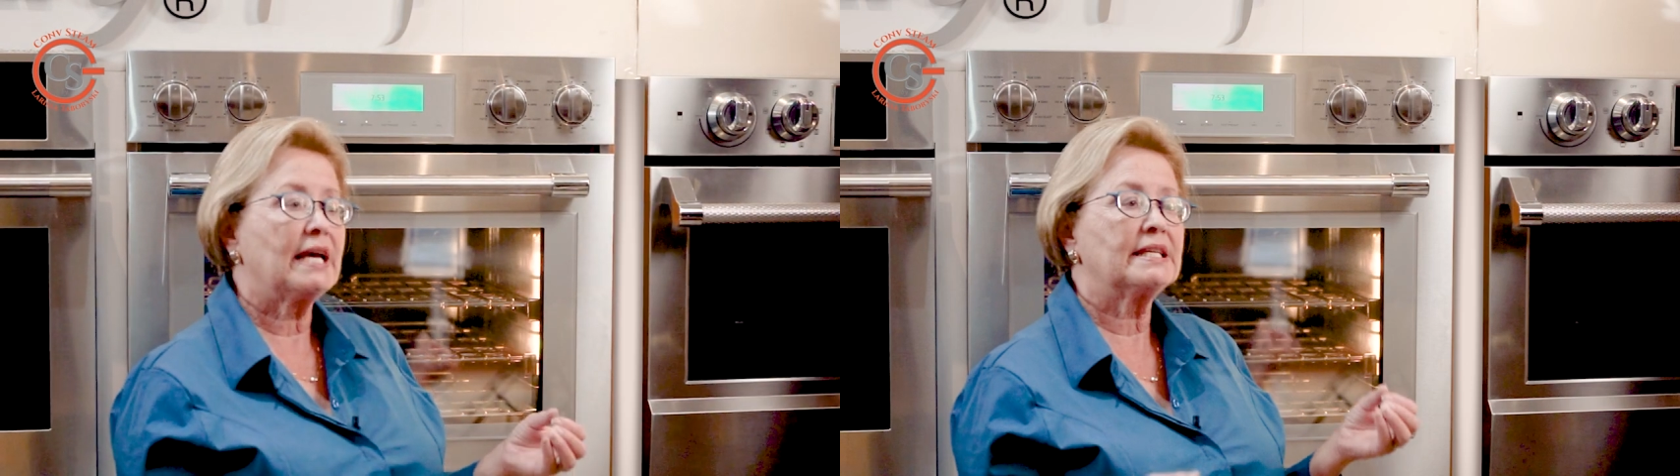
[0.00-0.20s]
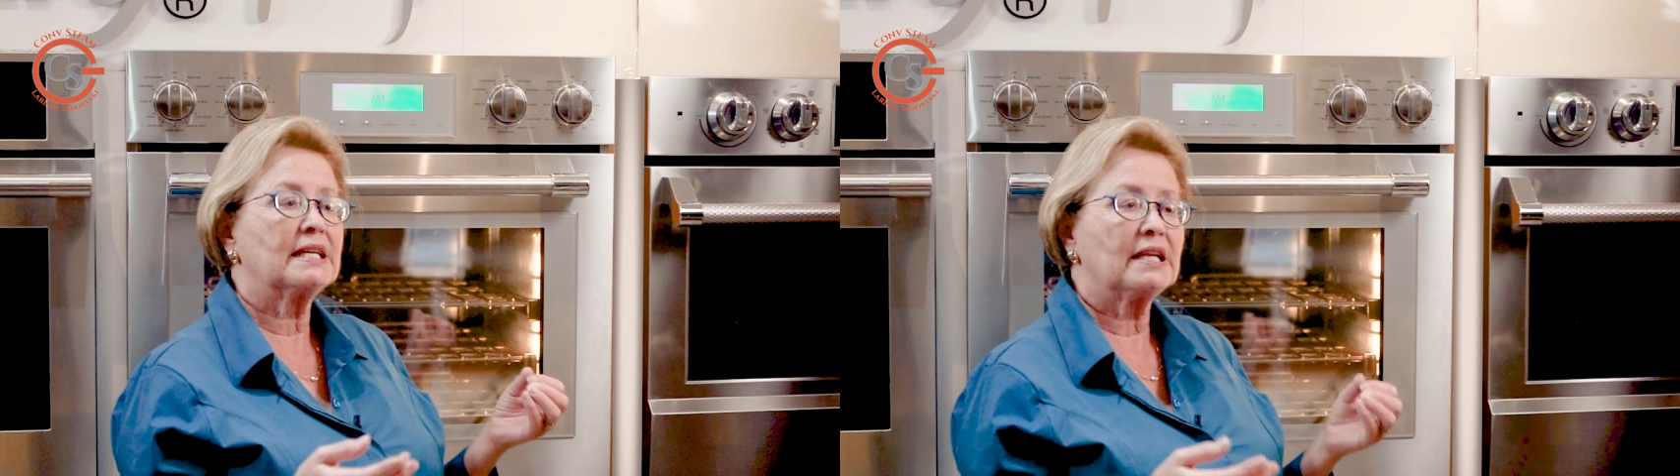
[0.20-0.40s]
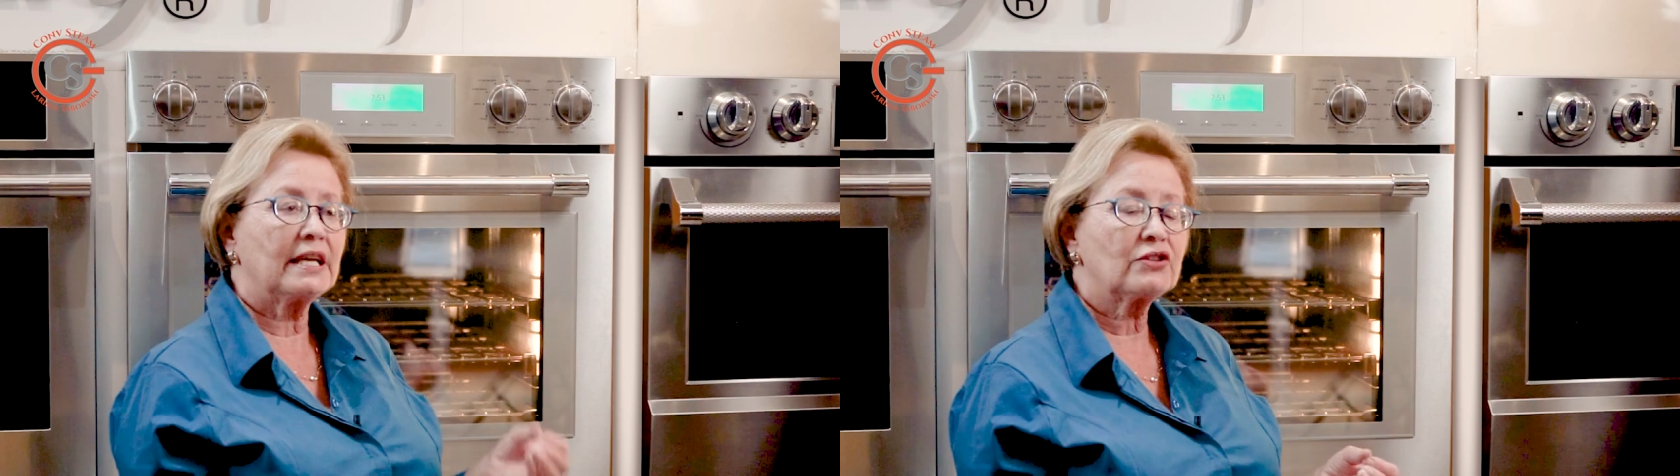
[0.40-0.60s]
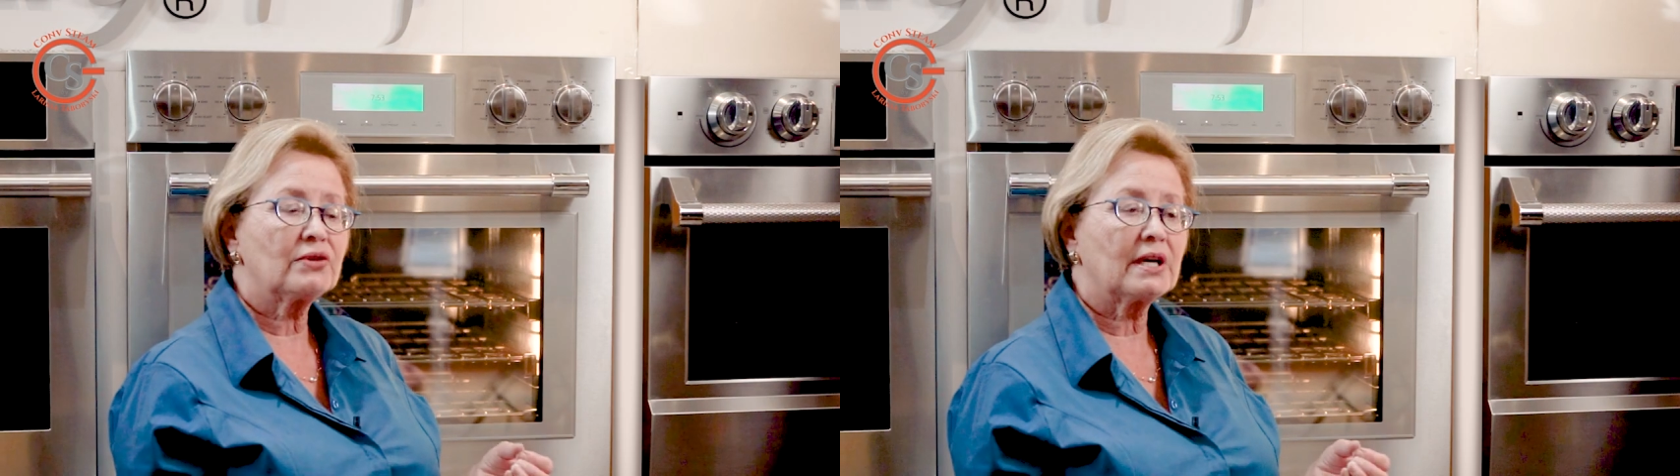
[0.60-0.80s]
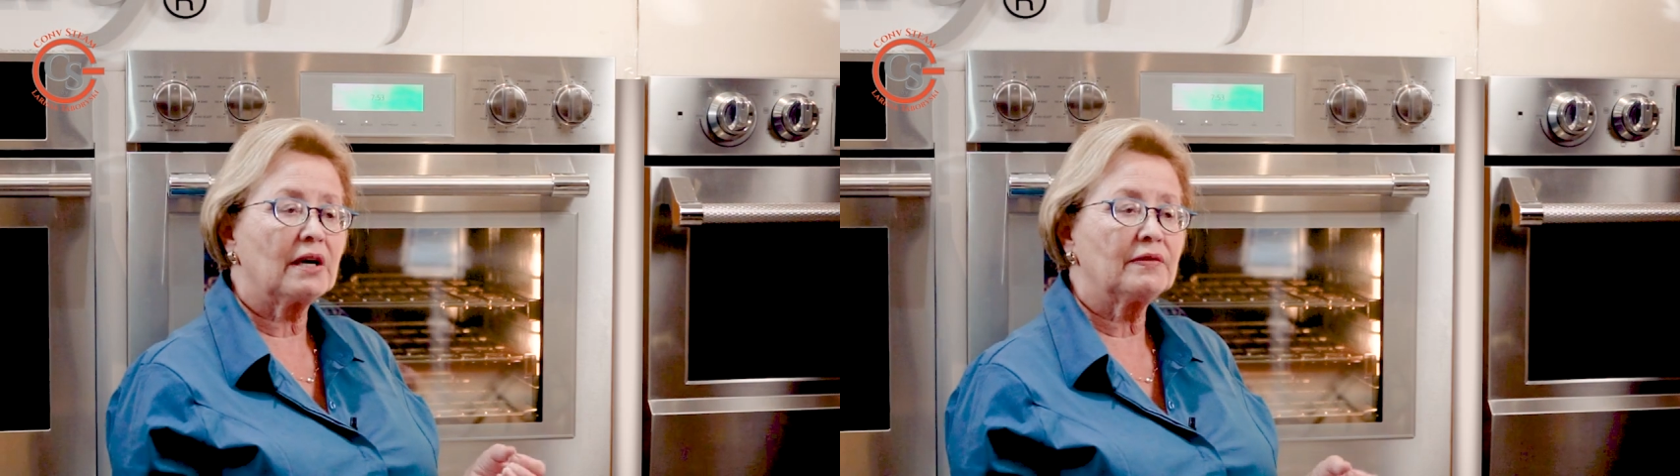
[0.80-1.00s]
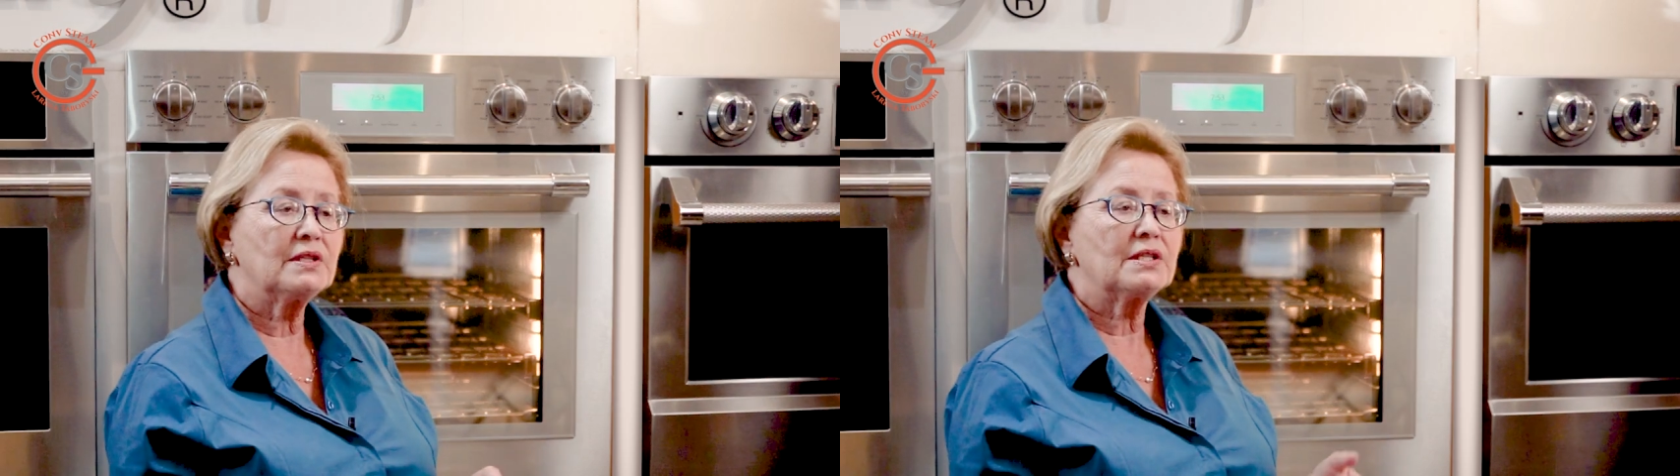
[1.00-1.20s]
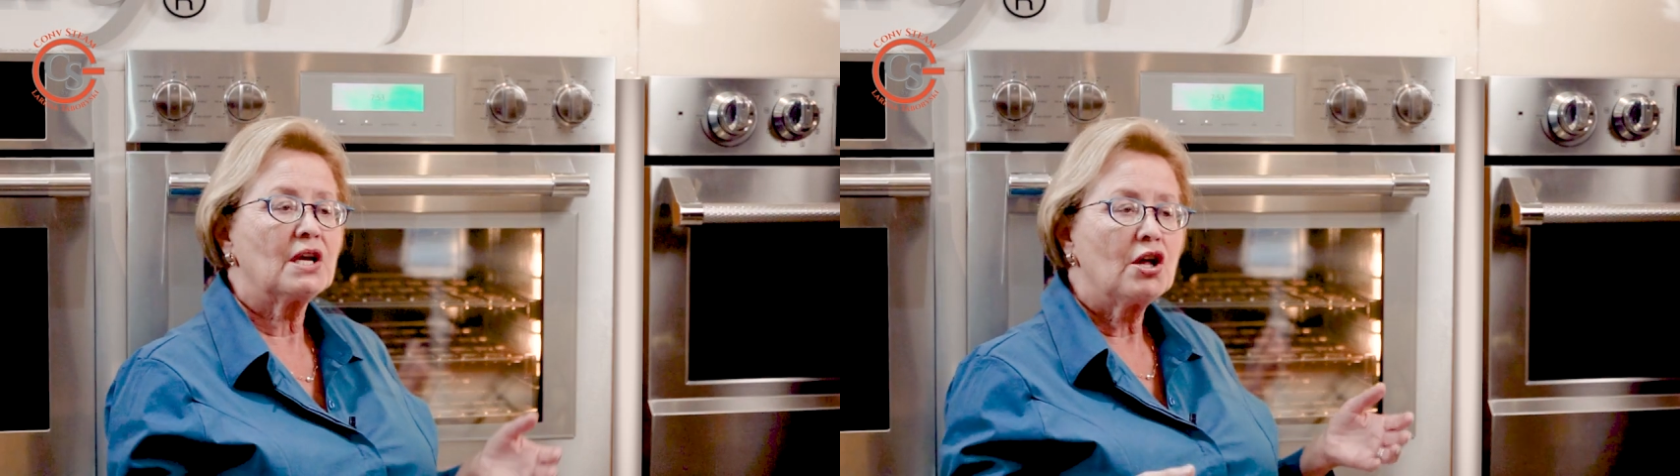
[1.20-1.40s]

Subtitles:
and in electric ovens,